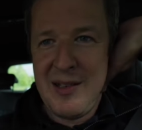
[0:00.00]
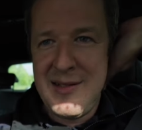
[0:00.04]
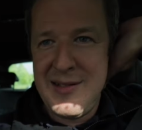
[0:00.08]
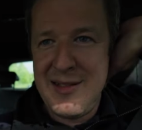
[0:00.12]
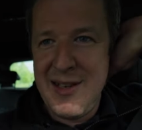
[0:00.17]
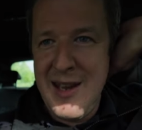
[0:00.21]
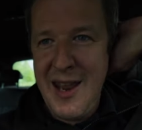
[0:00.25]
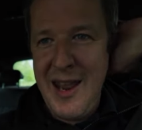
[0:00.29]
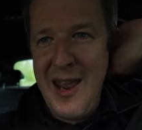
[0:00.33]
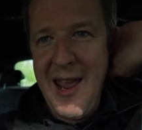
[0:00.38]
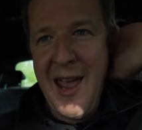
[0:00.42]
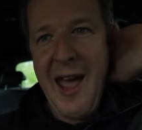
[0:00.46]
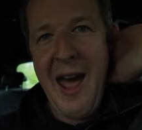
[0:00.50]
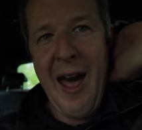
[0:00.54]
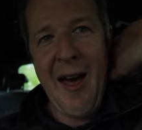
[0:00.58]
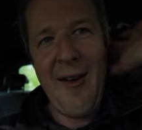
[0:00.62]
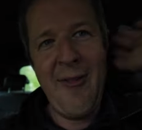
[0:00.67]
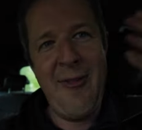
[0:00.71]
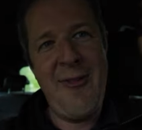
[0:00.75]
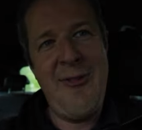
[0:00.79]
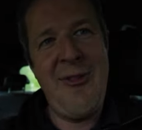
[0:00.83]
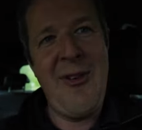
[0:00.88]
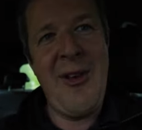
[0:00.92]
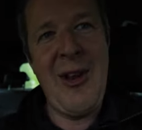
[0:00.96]

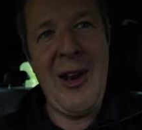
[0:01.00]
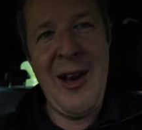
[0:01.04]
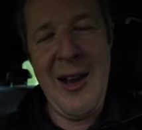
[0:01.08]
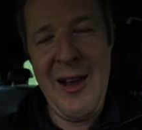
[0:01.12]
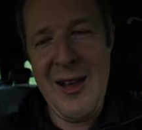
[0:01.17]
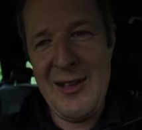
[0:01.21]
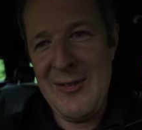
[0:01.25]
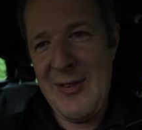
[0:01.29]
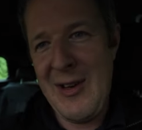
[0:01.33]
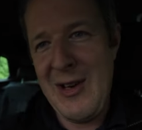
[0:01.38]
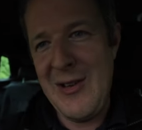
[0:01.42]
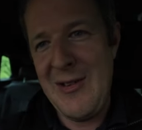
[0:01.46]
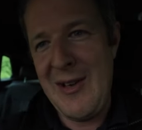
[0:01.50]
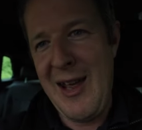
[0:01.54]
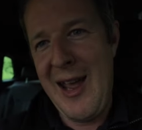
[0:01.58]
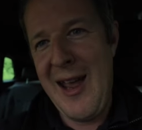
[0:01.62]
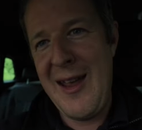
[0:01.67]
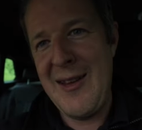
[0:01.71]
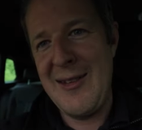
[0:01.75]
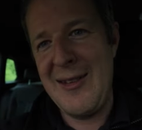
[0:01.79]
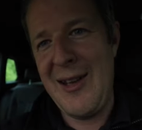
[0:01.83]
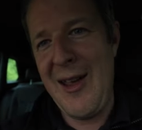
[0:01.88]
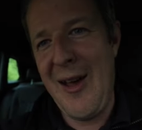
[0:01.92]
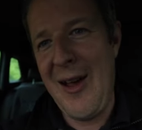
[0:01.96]
CEF for the last few
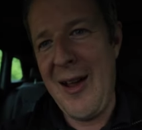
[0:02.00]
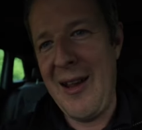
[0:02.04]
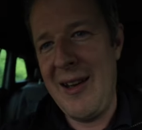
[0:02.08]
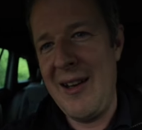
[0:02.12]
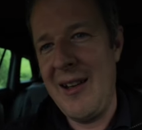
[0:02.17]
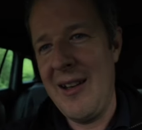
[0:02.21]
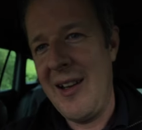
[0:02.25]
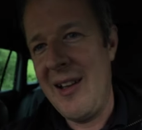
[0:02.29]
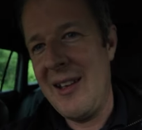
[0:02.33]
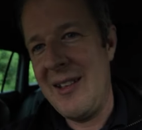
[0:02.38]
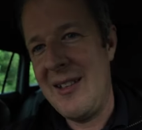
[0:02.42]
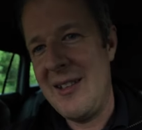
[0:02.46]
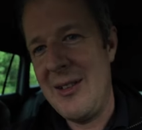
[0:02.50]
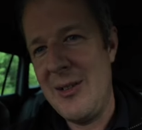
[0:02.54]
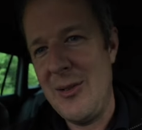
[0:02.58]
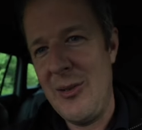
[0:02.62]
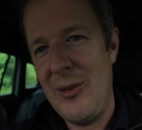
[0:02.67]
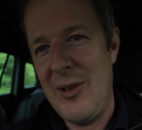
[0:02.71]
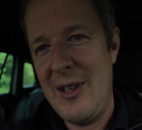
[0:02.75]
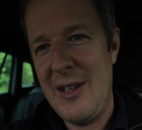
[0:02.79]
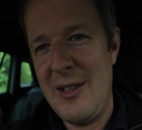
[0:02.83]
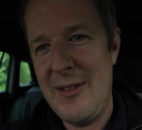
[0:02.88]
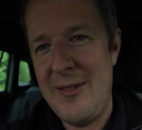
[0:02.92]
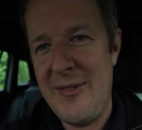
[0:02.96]
days, going like to
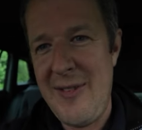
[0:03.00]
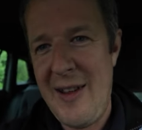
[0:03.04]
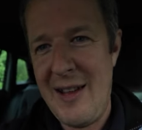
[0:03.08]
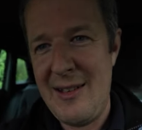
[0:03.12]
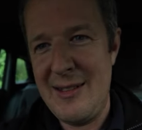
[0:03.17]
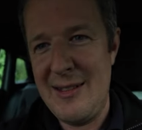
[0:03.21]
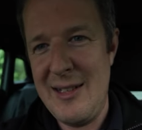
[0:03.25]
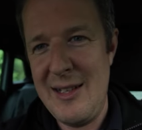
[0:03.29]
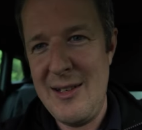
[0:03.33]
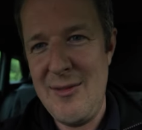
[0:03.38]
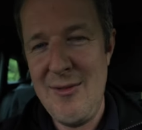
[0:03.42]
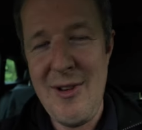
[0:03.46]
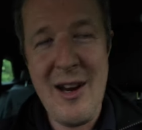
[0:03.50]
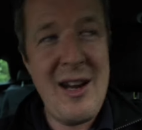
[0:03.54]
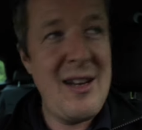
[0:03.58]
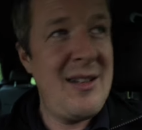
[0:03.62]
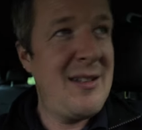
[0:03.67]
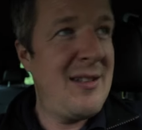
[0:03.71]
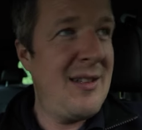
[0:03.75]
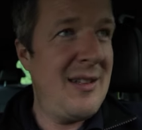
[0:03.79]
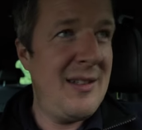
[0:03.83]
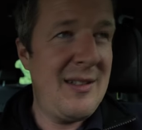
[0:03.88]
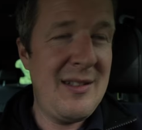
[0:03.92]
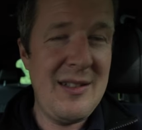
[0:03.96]
all these fancy
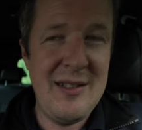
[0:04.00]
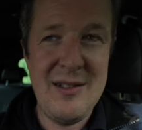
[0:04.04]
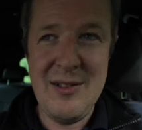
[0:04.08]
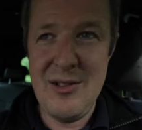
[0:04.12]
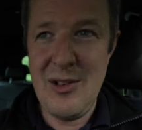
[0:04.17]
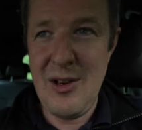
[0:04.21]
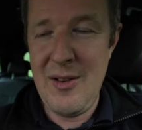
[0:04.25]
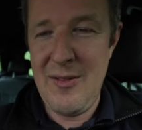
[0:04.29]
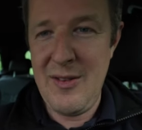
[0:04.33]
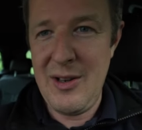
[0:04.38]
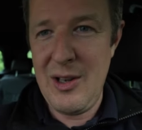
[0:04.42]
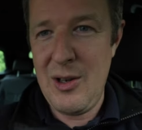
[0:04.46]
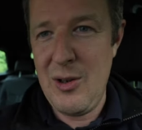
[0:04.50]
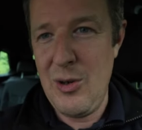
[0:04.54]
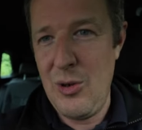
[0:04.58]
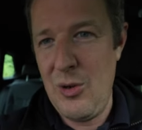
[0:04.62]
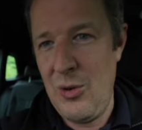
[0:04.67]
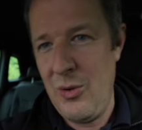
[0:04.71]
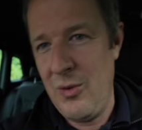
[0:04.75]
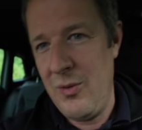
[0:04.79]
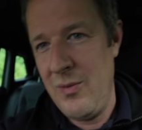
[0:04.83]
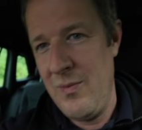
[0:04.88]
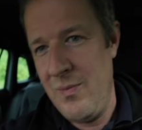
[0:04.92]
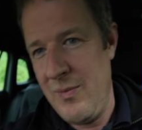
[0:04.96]
races and driving cool